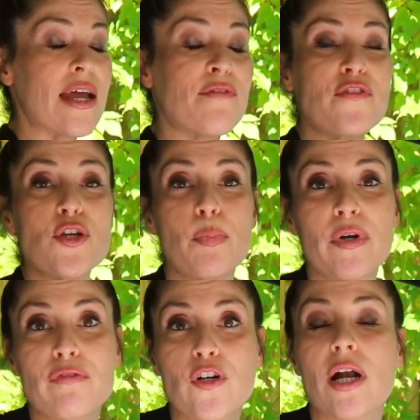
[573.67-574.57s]
If you
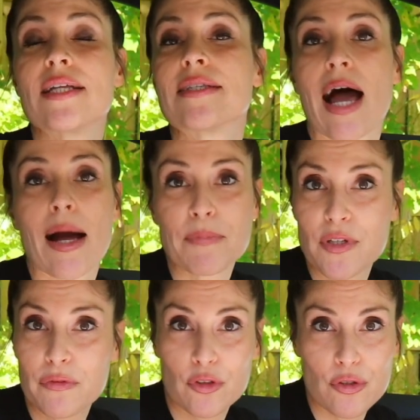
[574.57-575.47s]
prefer
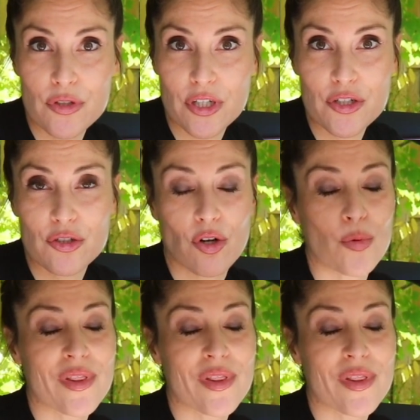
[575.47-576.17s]
adaptive cruise control